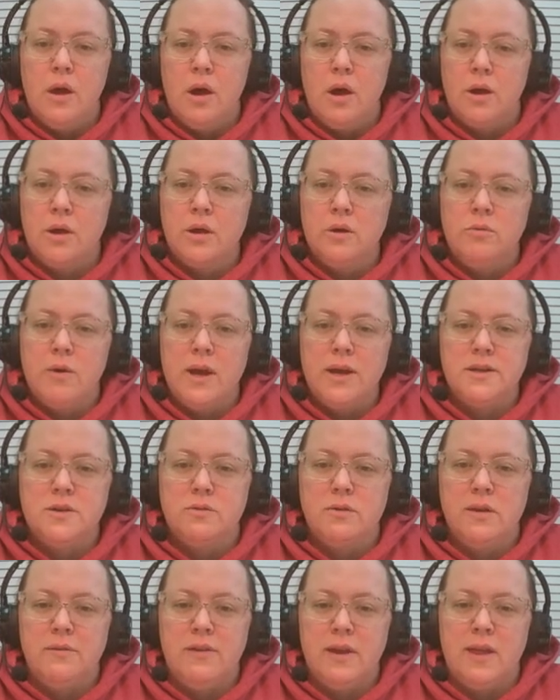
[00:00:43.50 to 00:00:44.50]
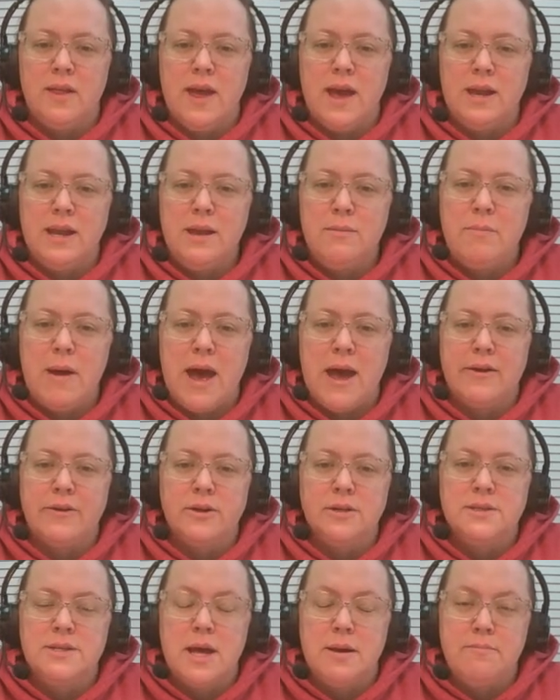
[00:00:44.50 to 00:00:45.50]
A good way to reveal any
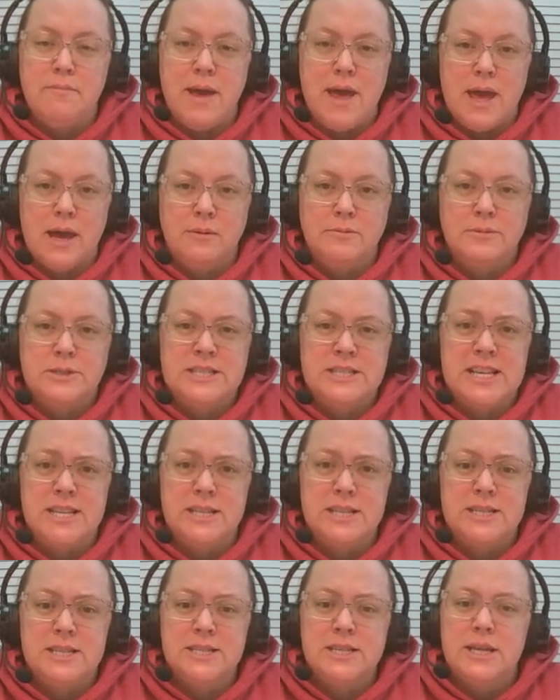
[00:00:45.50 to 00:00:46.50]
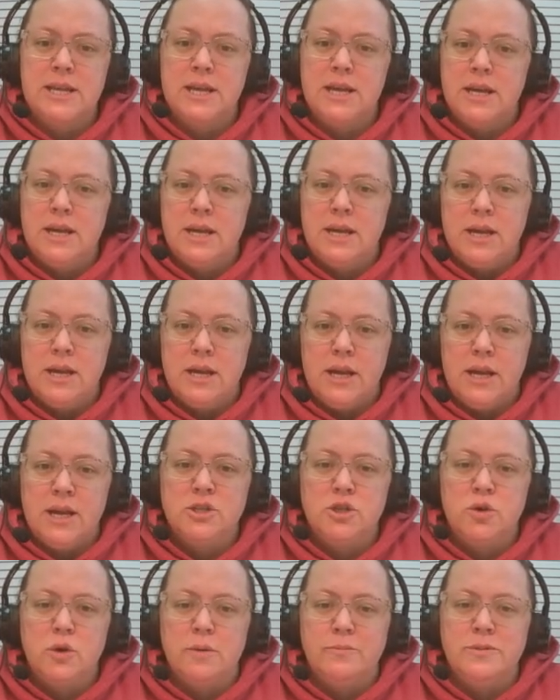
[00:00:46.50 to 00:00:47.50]
patterns that may exist
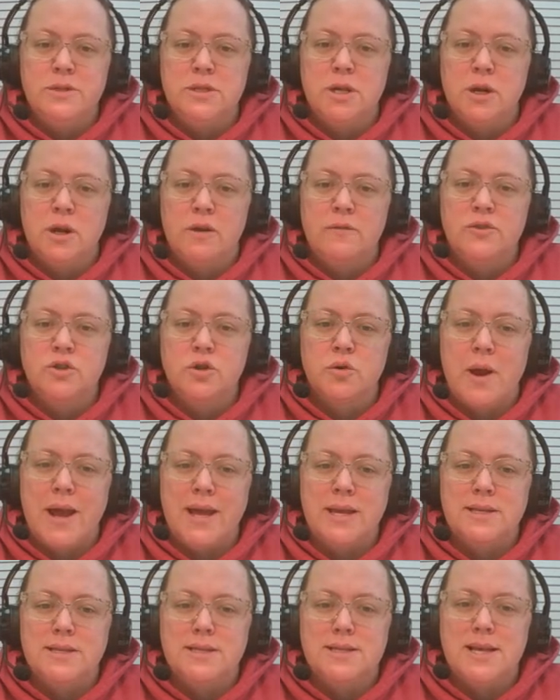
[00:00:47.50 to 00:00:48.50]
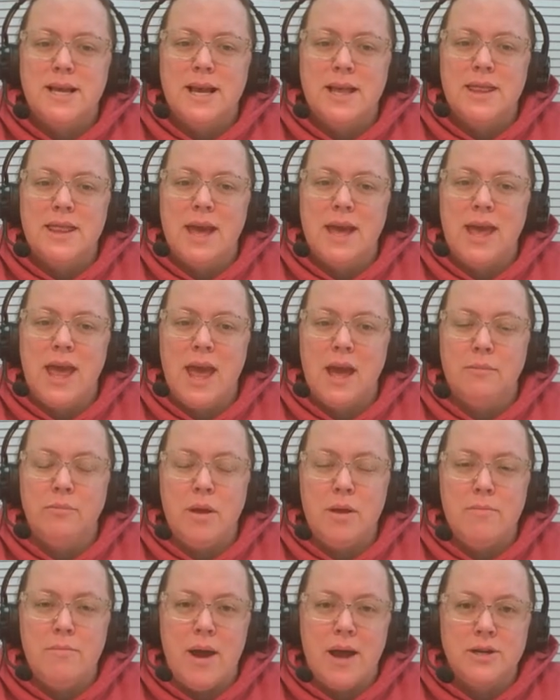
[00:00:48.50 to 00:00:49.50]
is to observe traits that can
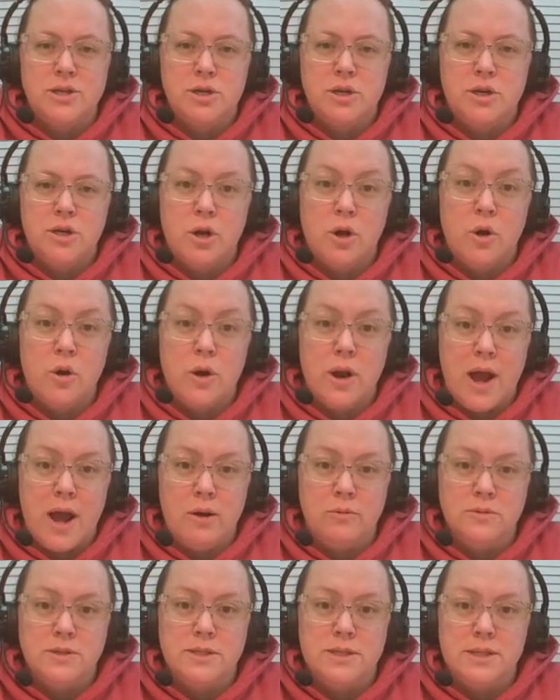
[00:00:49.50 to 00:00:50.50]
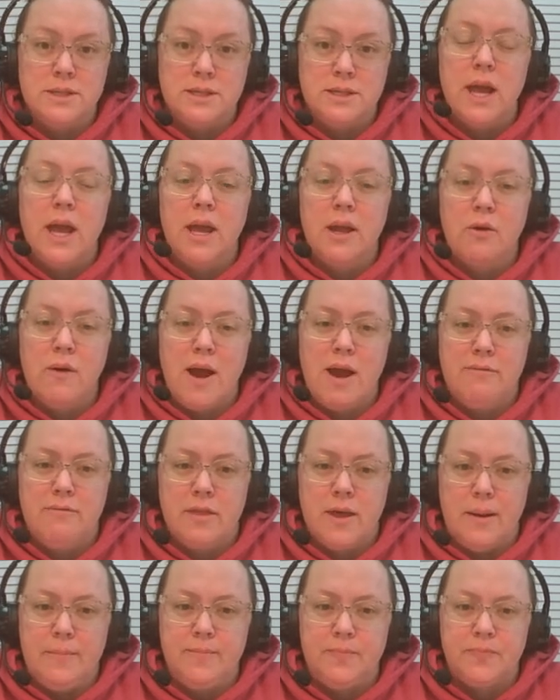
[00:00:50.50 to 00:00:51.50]
be measured or counted and graph
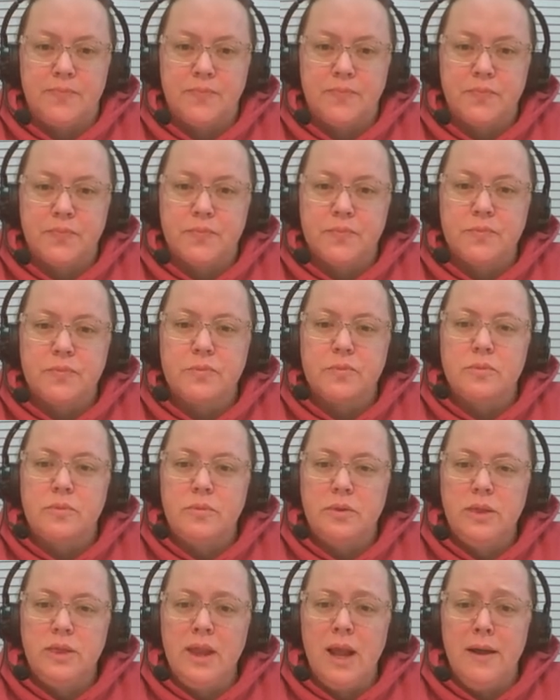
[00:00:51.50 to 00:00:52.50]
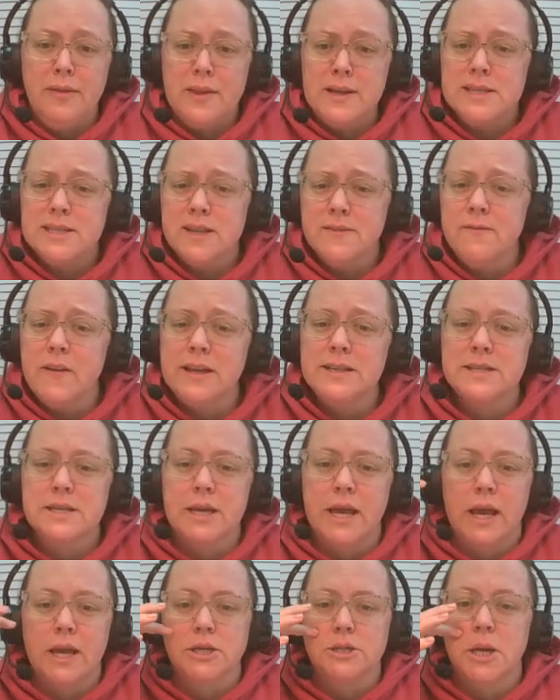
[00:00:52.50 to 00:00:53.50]
them. In this
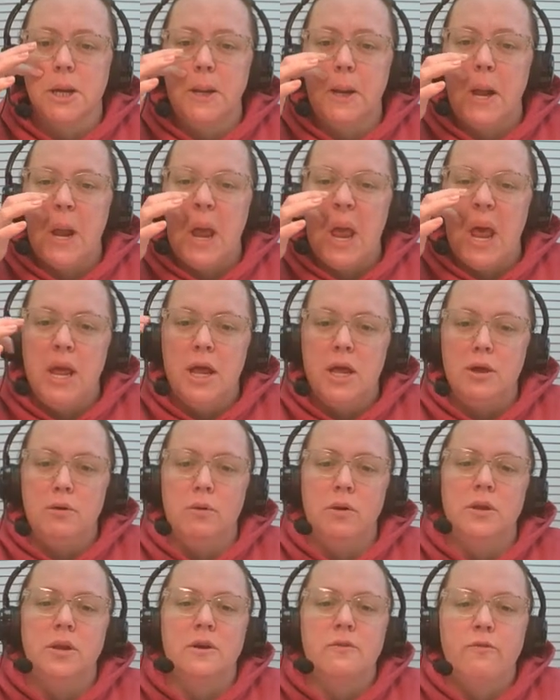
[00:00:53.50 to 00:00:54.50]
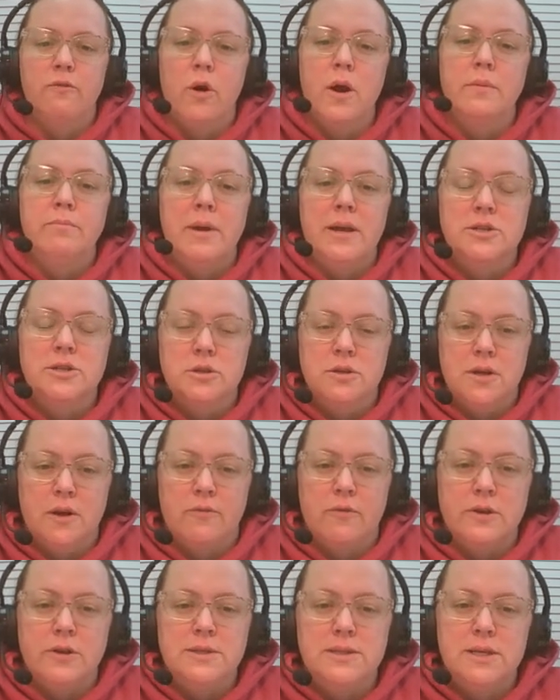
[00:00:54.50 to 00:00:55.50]
investigation, you will look for and measure
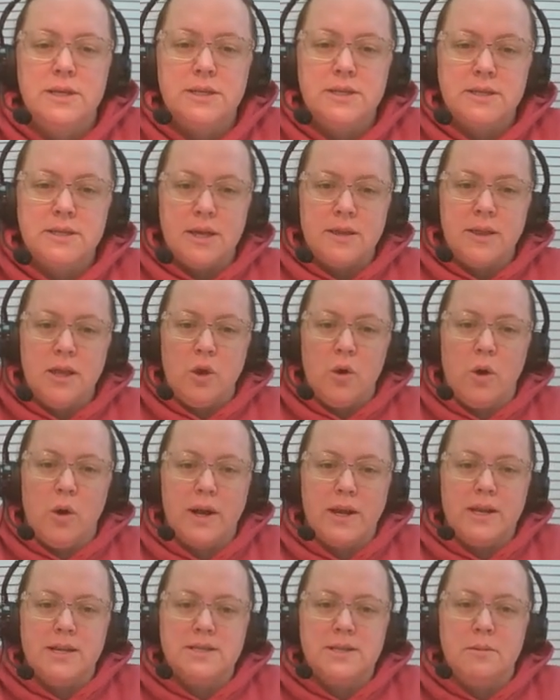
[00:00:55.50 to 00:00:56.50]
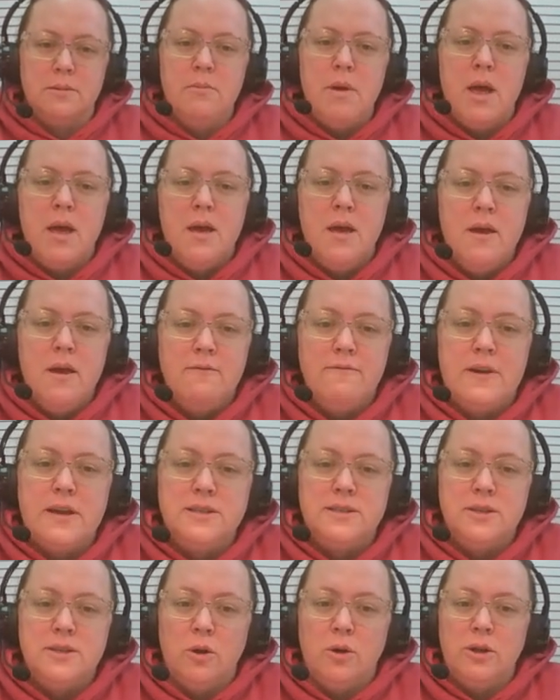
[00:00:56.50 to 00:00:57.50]
differences in the organism
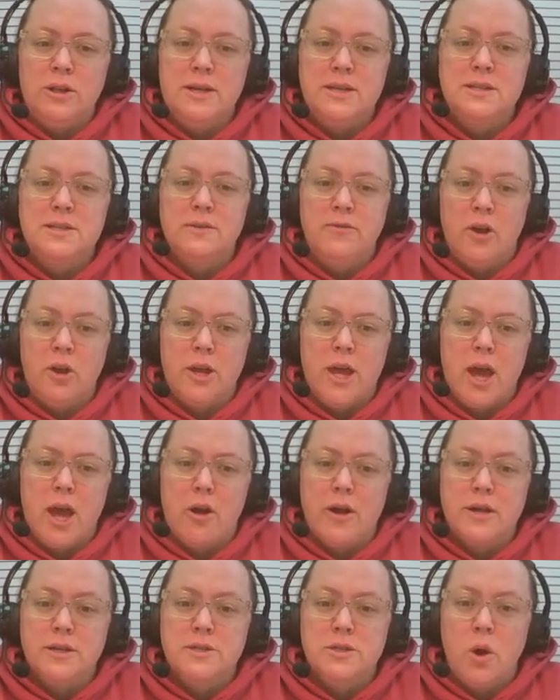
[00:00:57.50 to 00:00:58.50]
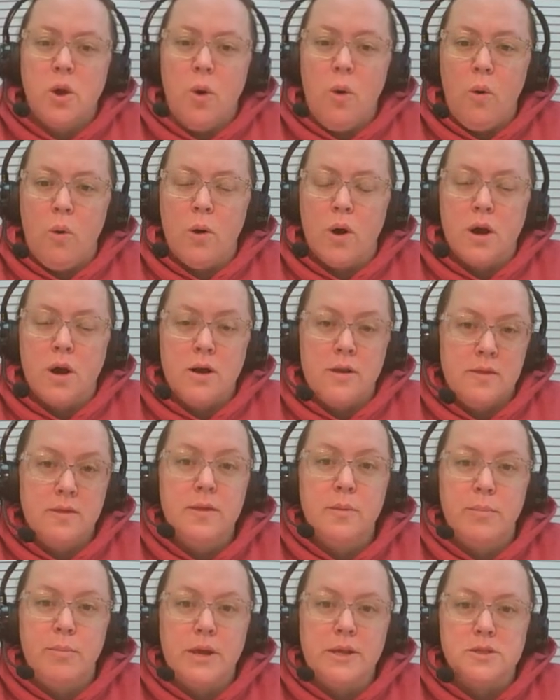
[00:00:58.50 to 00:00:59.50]
Phaseolus vulgaris, or
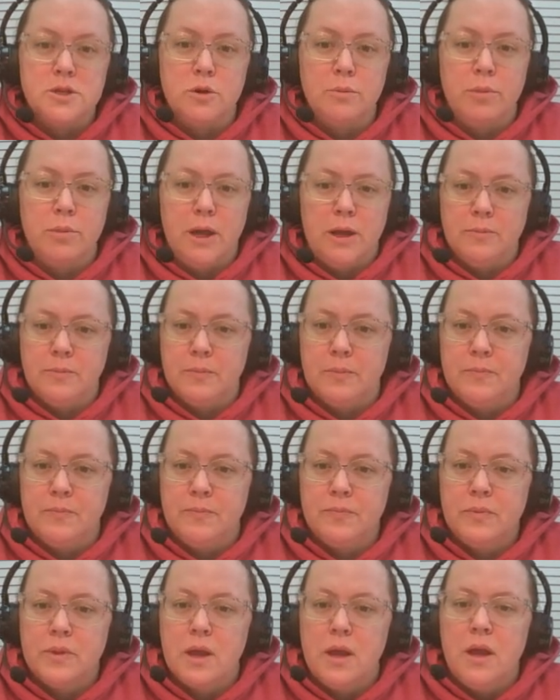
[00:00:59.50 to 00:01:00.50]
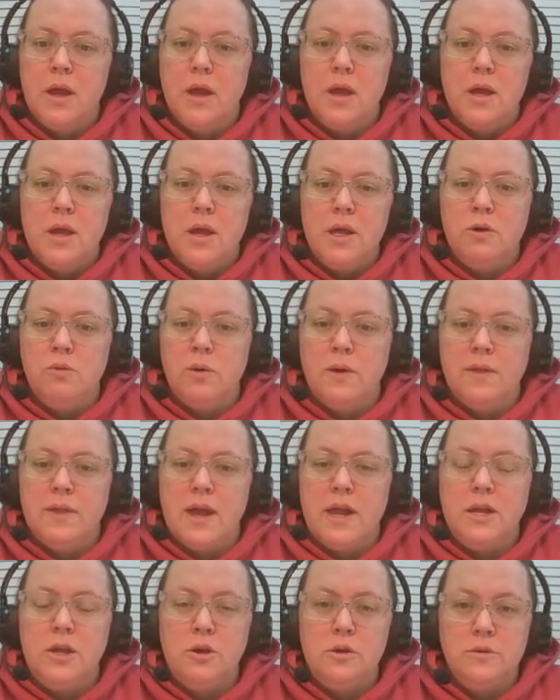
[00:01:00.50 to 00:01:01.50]
the pinto bean. You will
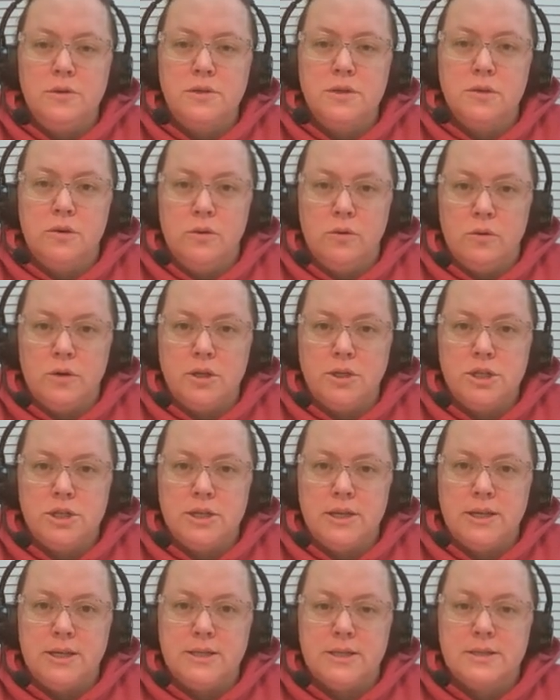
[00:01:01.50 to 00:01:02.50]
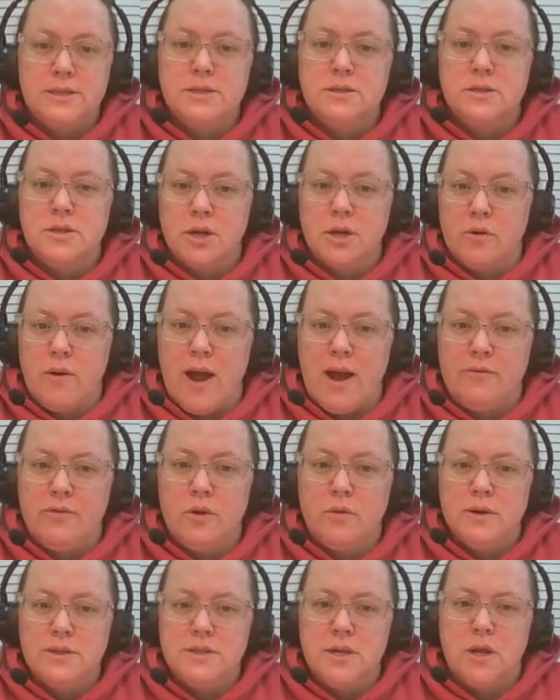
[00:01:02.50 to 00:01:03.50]
then use Google Sheets to graph
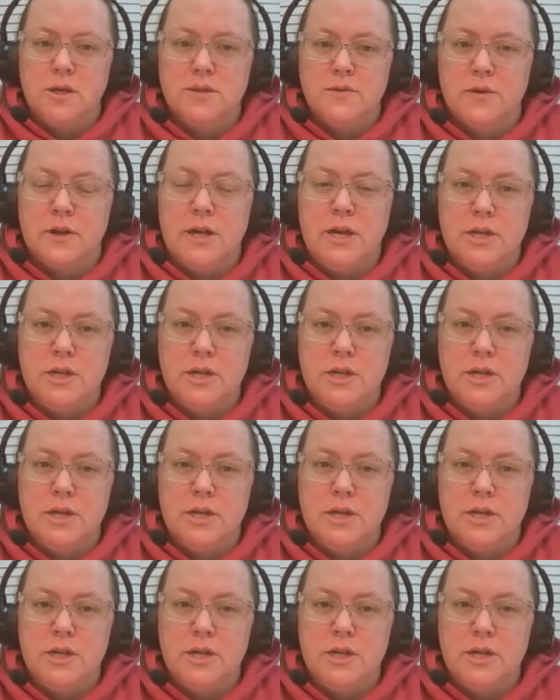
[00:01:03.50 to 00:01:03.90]
your results for